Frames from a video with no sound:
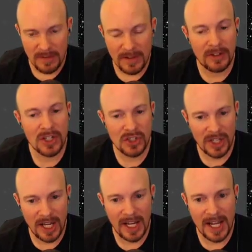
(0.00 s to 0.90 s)
Federation
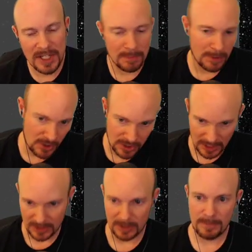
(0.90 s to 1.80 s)
A has a burst
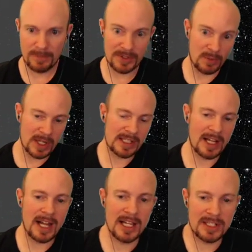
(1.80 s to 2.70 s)
laser. So what's the
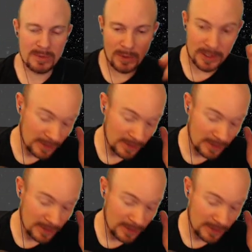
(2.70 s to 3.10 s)
highest we want to